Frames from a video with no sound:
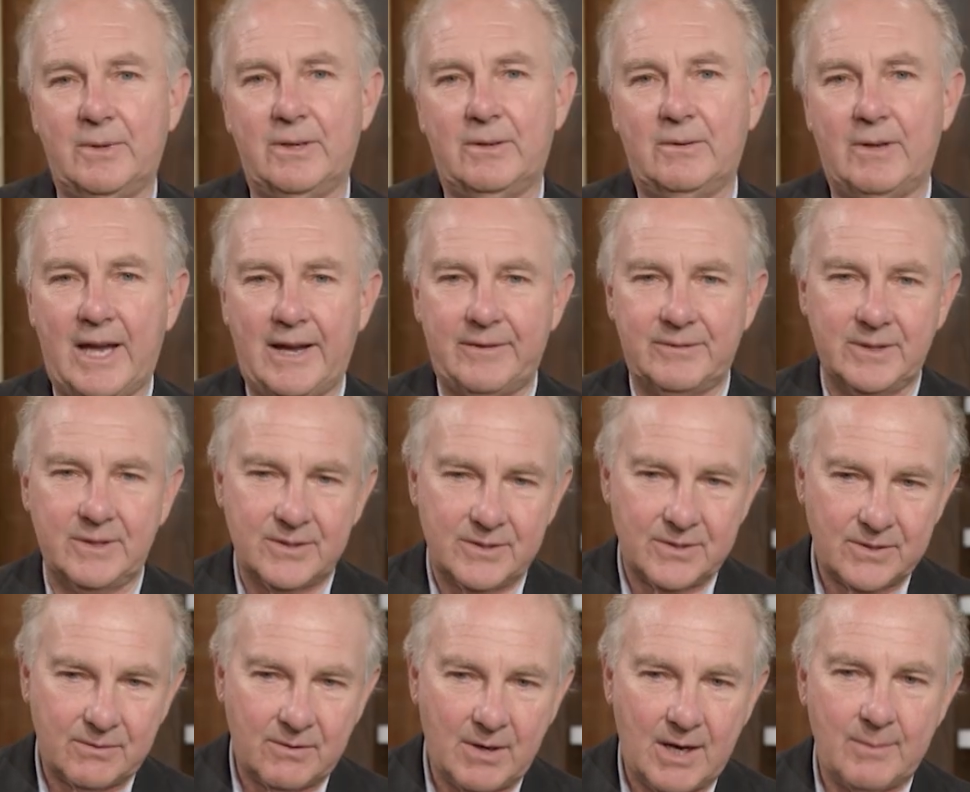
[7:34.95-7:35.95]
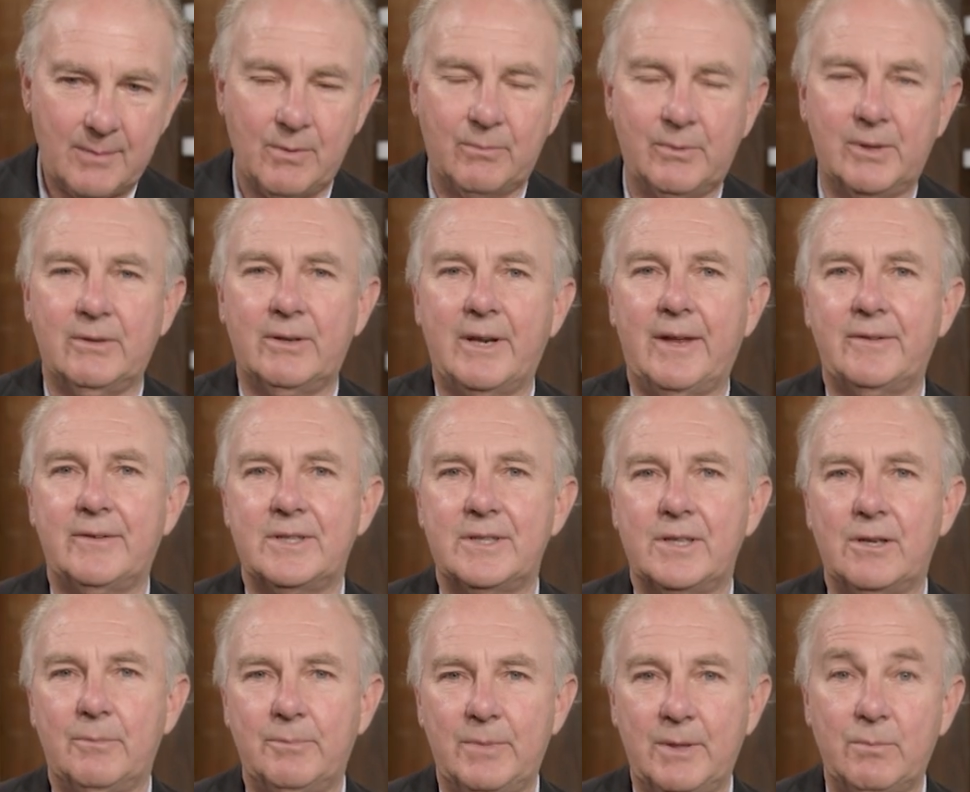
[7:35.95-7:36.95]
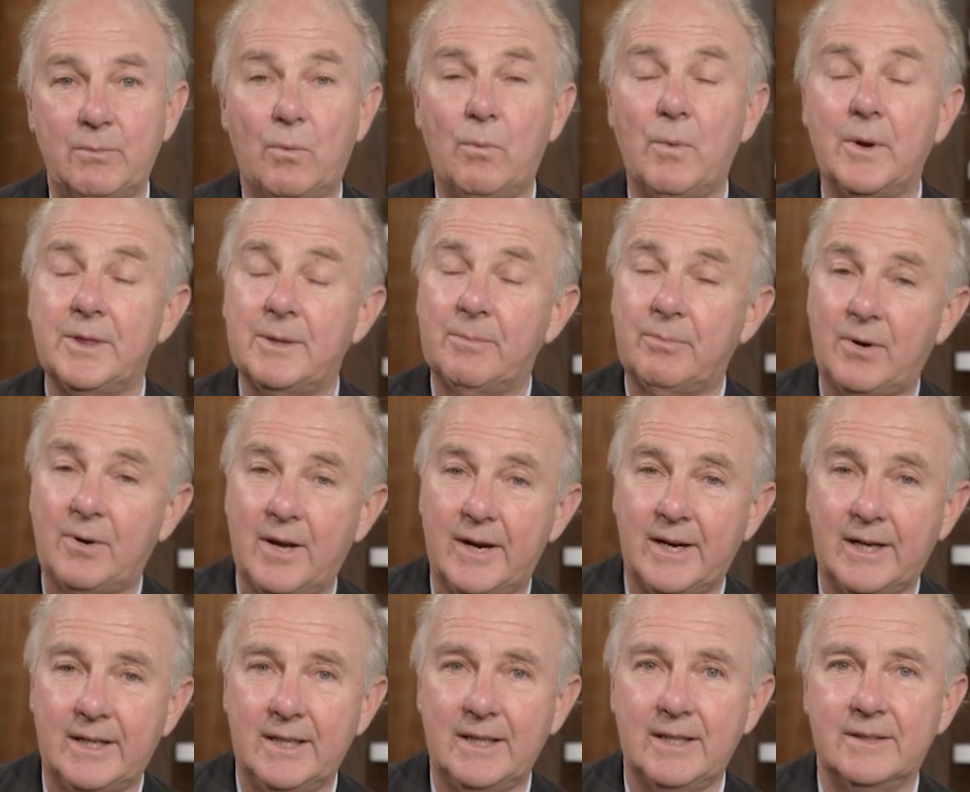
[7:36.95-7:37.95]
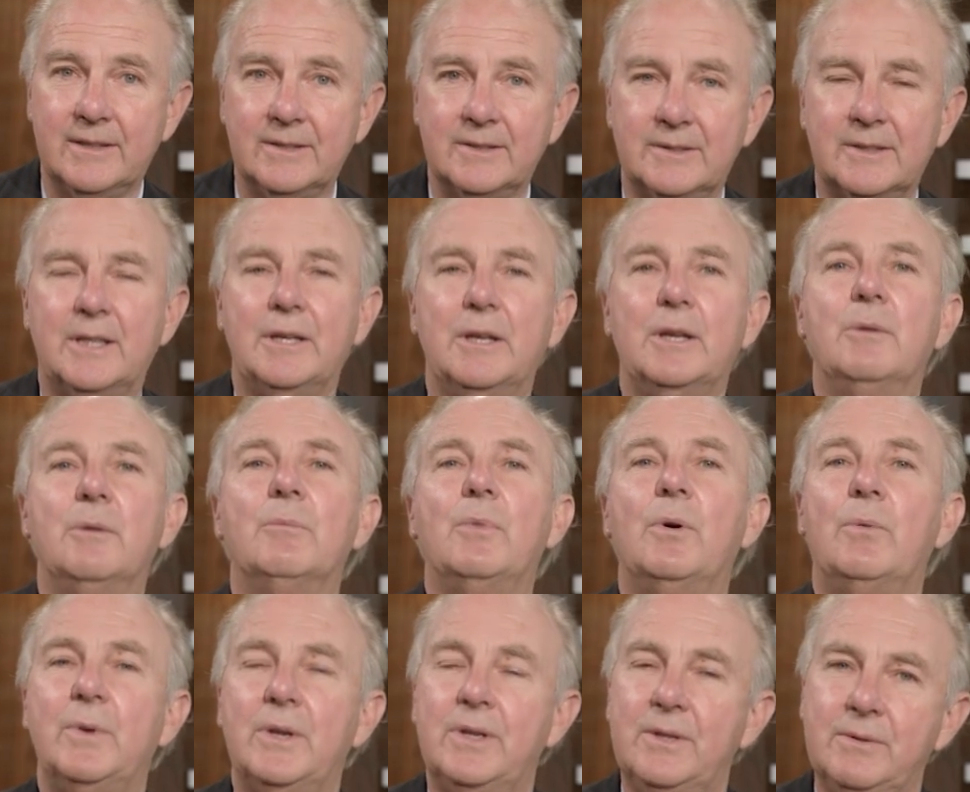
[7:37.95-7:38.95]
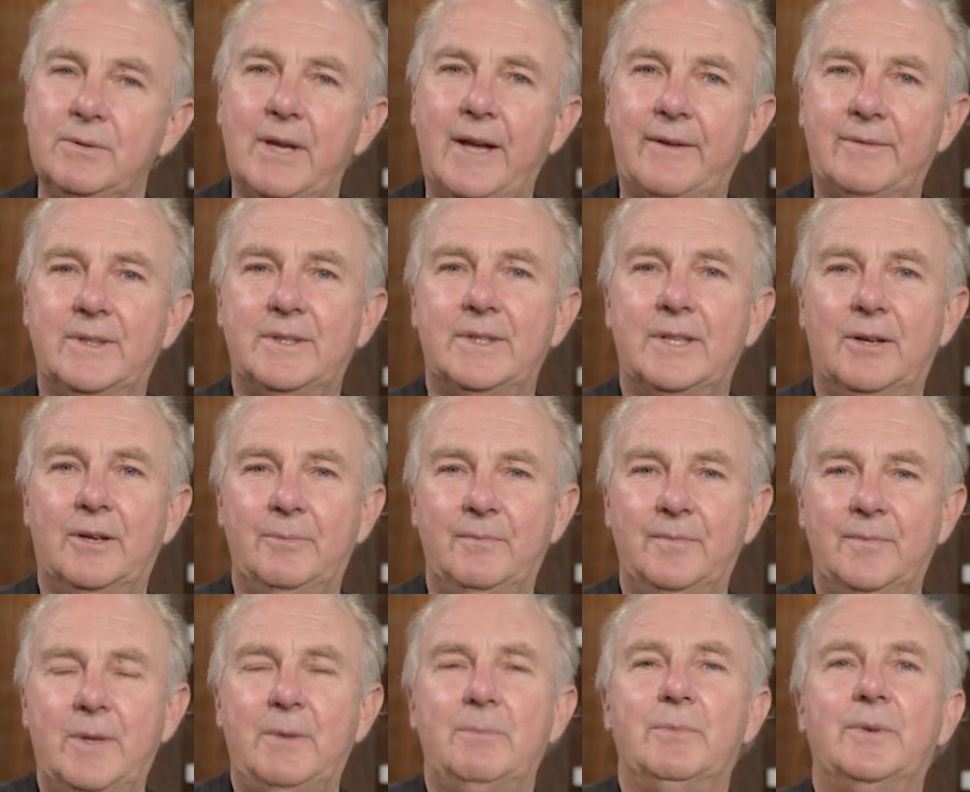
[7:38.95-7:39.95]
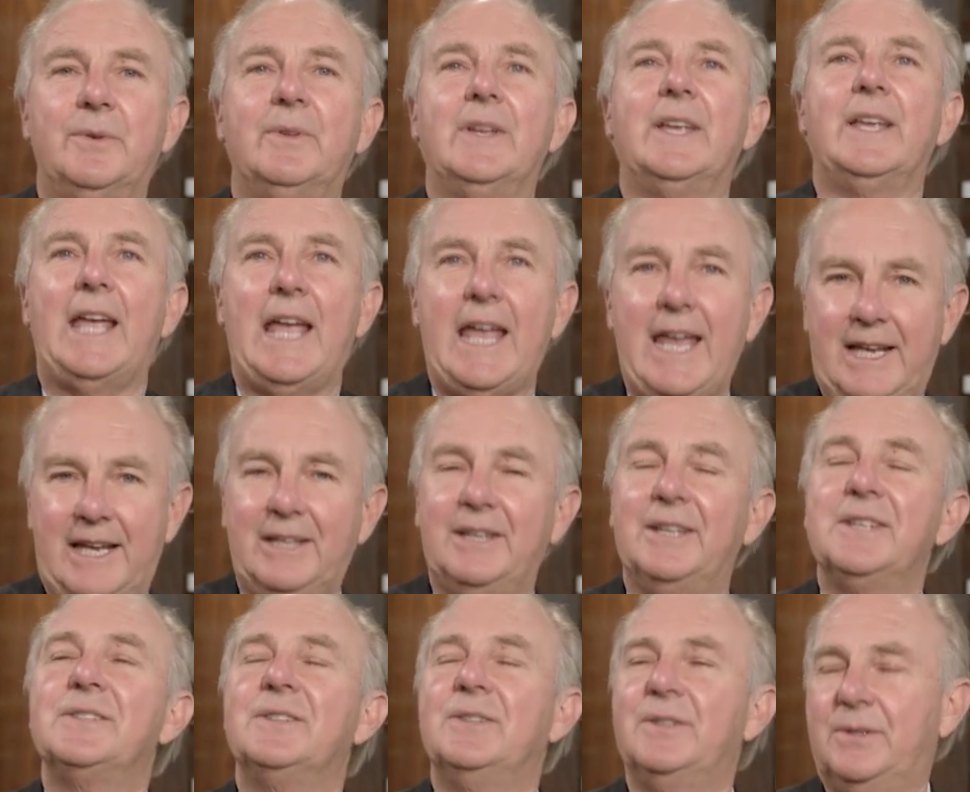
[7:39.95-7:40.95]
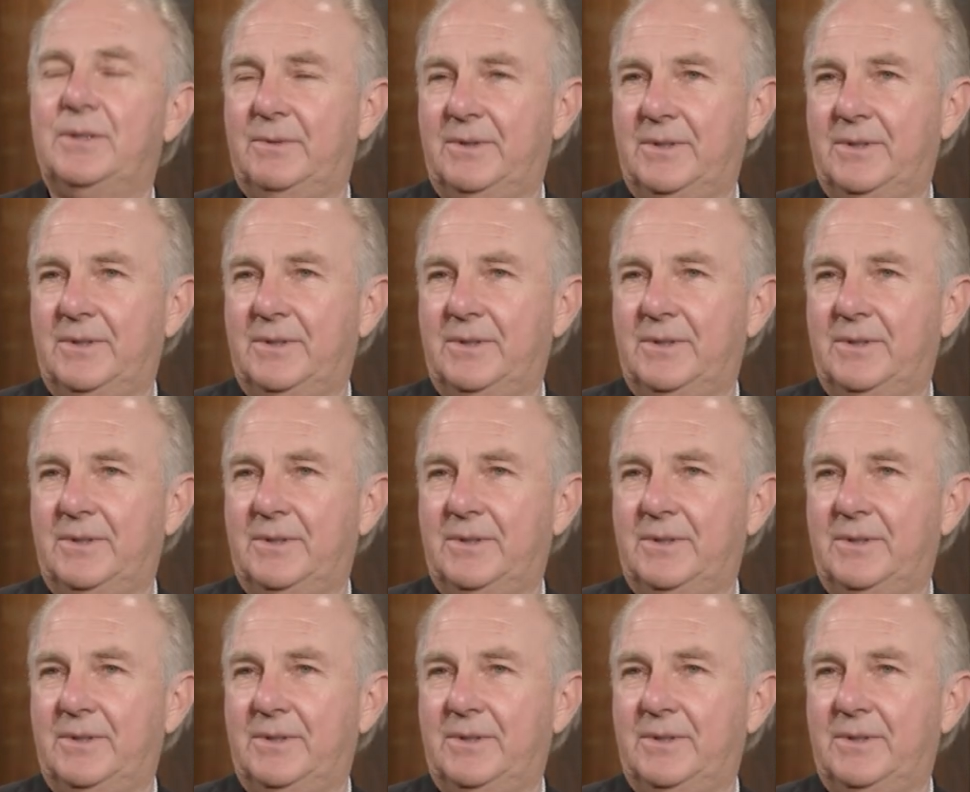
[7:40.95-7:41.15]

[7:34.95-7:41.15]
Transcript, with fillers: don't have to describe it. We don't have to tell people what the product is. But we do have to tell people, hey, listen to